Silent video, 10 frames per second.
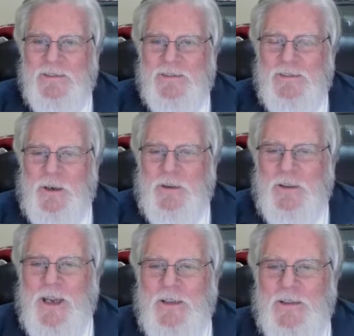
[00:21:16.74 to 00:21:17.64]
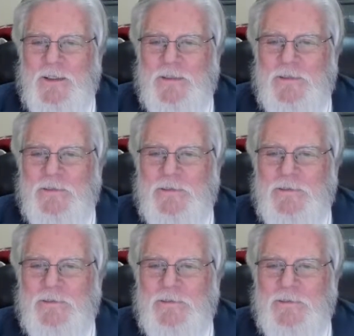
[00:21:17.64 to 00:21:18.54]
Aaron and Kathy.
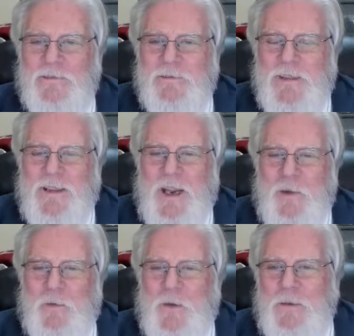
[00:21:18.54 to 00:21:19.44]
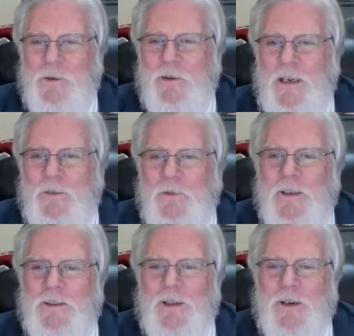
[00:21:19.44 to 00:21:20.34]
And now they're 500K
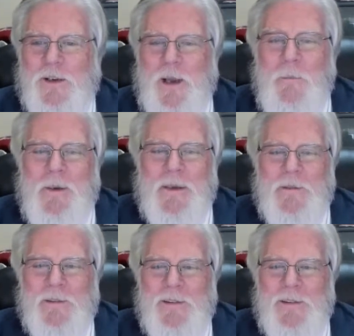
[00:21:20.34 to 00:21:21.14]
affiliates in our company,